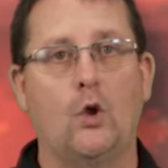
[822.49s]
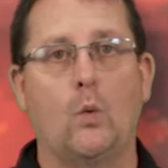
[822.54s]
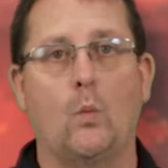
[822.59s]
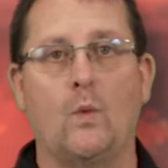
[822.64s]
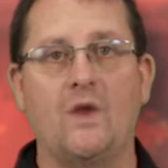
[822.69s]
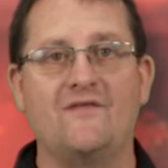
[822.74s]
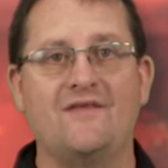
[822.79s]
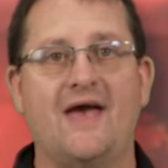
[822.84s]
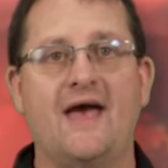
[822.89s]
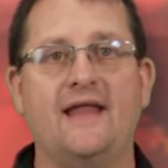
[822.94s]

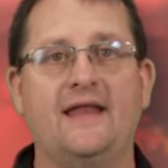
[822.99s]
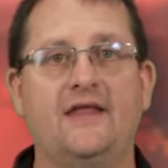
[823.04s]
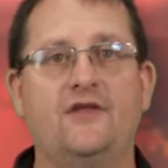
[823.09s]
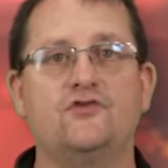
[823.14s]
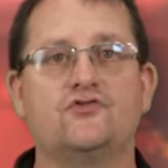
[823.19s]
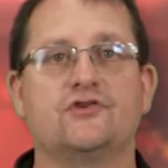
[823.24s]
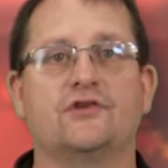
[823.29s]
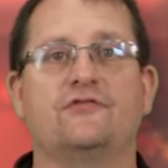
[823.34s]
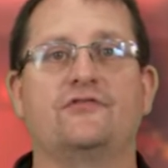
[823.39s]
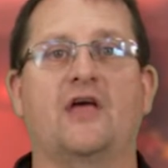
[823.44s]
We've had
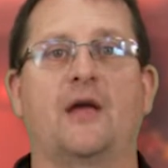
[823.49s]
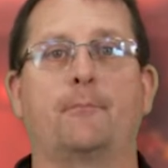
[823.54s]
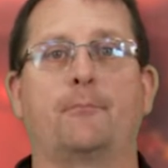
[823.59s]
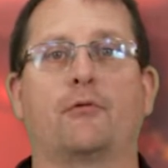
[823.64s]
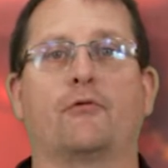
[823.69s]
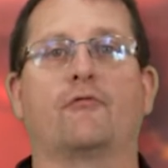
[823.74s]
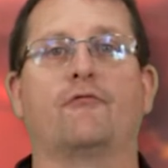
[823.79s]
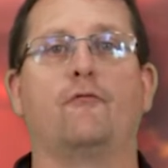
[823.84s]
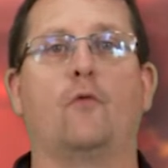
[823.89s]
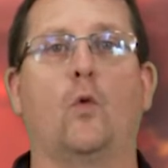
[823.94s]
engines that
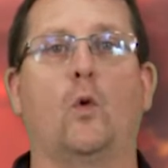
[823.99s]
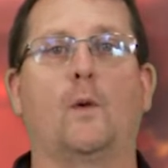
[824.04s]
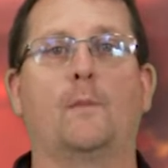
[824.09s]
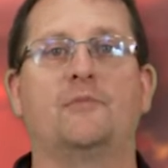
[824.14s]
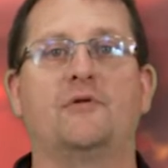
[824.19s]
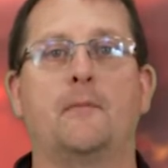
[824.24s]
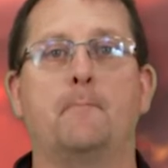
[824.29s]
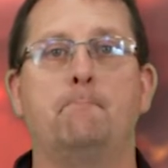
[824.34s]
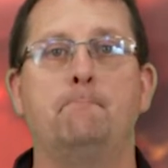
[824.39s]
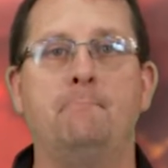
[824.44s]

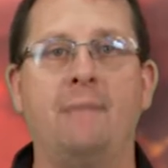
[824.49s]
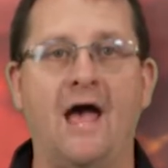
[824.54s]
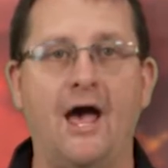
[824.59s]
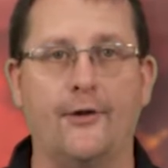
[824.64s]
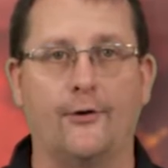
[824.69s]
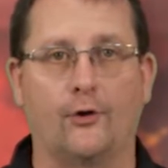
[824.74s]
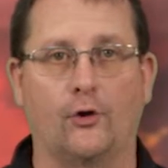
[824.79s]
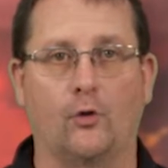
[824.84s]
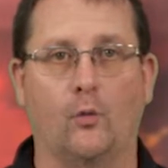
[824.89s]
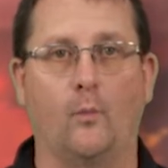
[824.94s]
performed
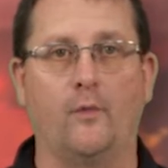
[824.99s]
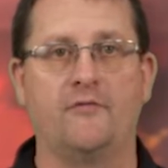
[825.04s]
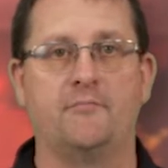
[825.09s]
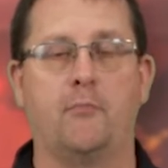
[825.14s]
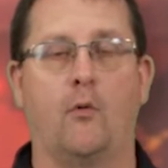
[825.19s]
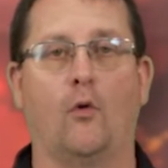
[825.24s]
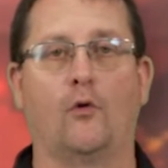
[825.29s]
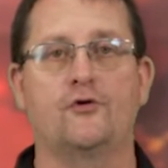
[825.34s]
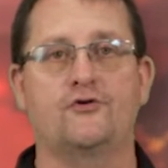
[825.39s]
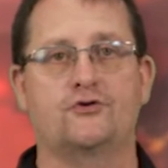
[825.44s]
better with
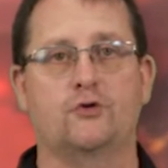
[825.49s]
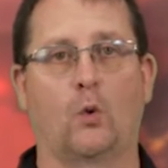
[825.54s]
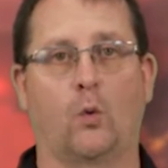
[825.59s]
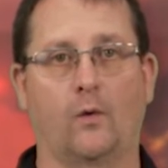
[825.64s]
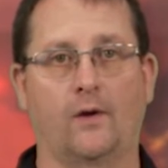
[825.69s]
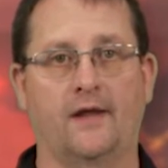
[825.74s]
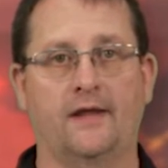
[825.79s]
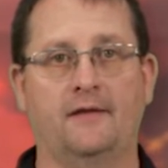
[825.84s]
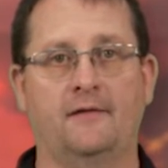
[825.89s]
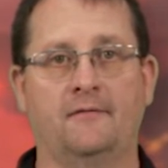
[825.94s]
bore
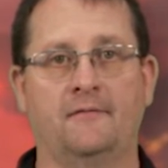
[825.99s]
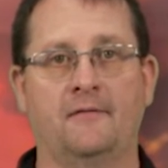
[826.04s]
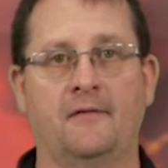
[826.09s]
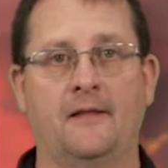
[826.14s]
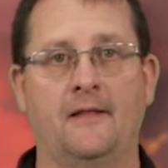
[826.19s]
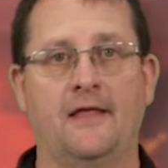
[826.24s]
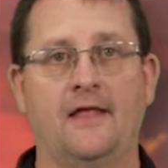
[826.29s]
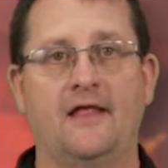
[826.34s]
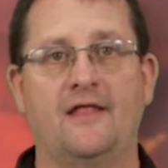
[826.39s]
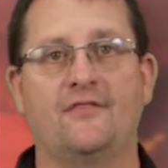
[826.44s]
scoring
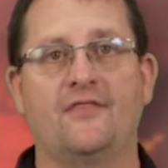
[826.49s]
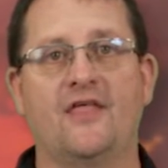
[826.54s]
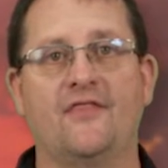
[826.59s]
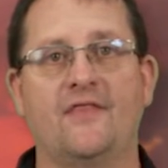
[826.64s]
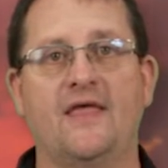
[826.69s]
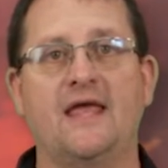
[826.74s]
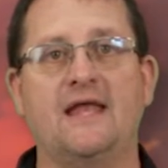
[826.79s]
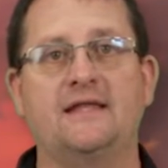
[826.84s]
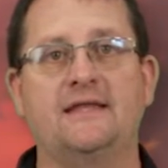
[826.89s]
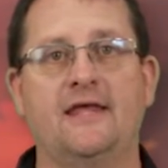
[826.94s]
than
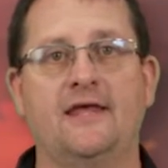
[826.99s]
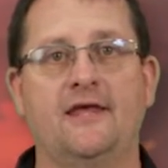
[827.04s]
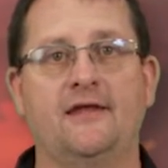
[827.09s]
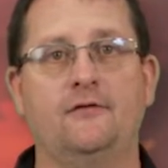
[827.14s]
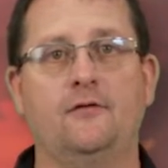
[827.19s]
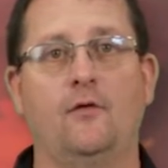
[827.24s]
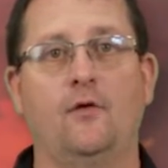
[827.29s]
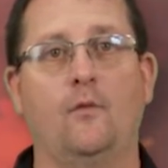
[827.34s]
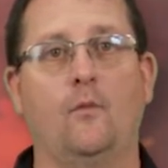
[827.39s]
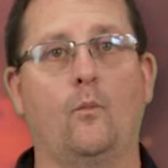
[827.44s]
they
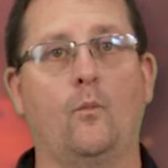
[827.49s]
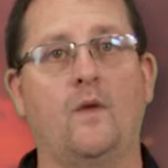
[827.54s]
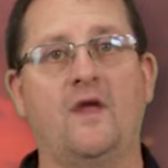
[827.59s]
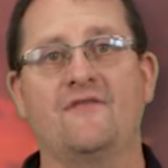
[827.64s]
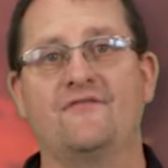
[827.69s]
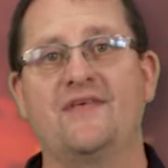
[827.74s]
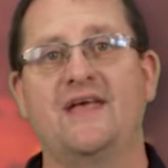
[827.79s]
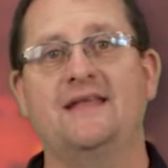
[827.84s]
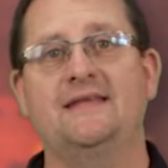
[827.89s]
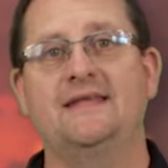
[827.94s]
did
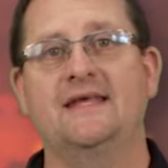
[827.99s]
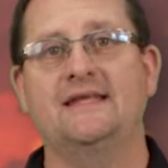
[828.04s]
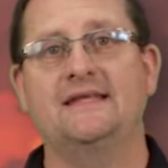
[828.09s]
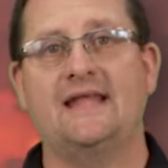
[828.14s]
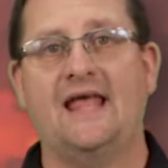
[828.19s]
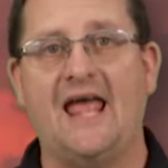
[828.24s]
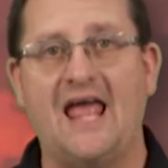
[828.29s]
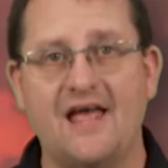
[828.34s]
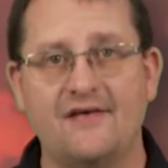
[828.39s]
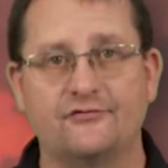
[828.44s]
if they didn't
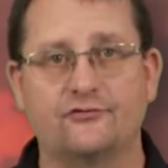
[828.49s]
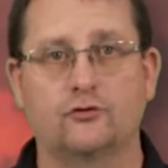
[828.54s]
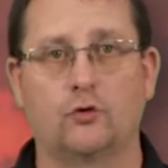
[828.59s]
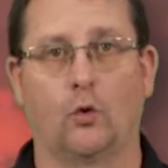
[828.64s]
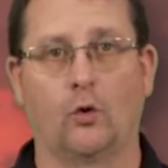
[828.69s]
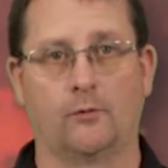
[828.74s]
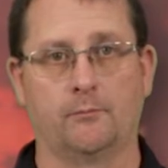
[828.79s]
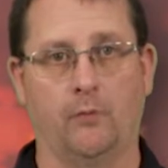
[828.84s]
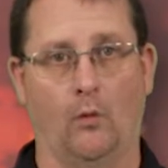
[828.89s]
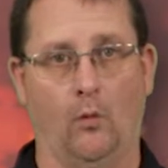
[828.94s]
have
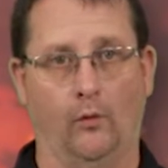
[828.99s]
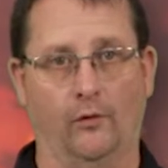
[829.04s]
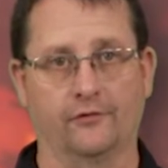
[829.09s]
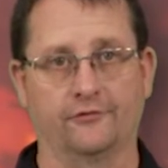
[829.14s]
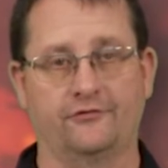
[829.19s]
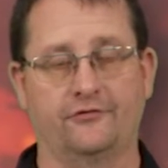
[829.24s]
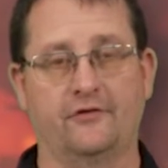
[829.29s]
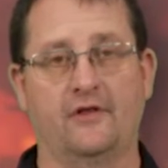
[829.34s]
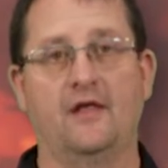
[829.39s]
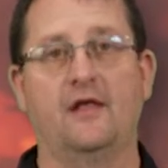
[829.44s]
scored bores.